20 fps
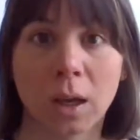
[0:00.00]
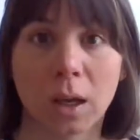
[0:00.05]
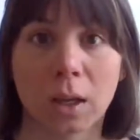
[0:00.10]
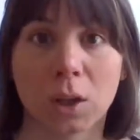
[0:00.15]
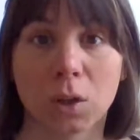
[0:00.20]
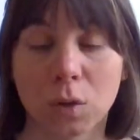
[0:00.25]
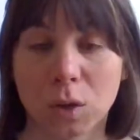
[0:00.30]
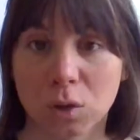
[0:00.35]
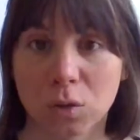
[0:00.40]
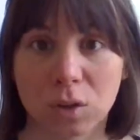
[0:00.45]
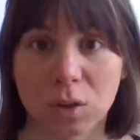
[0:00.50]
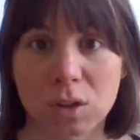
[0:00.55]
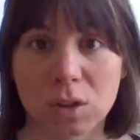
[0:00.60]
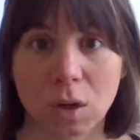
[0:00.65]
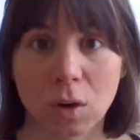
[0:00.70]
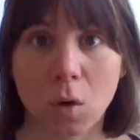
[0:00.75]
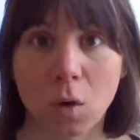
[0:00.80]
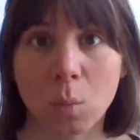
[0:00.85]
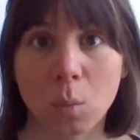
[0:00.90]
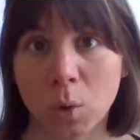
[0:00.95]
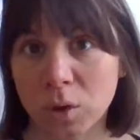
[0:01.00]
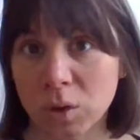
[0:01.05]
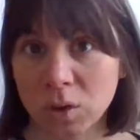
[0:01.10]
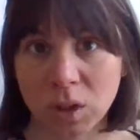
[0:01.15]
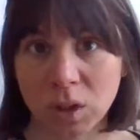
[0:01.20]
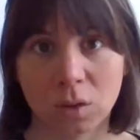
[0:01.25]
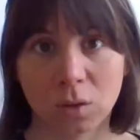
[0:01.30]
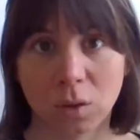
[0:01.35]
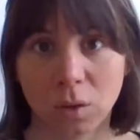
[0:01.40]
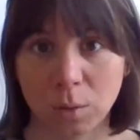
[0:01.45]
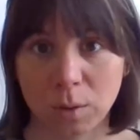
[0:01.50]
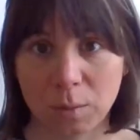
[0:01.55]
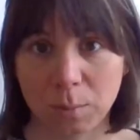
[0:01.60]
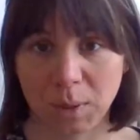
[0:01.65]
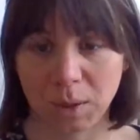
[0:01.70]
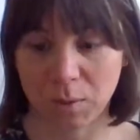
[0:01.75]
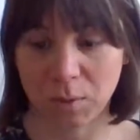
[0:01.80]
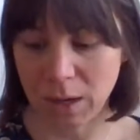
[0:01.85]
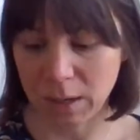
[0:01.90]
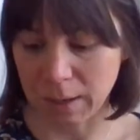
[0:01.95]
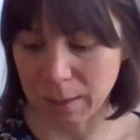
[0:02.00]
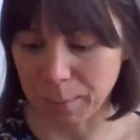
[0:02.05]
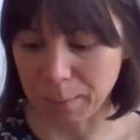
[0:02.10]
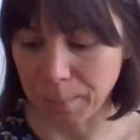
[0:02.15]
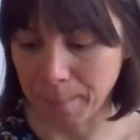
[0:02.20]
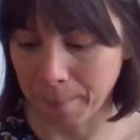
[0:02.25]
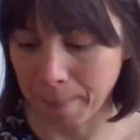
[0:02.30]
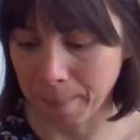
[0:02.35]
You can do this at home, or you can do it with me right now.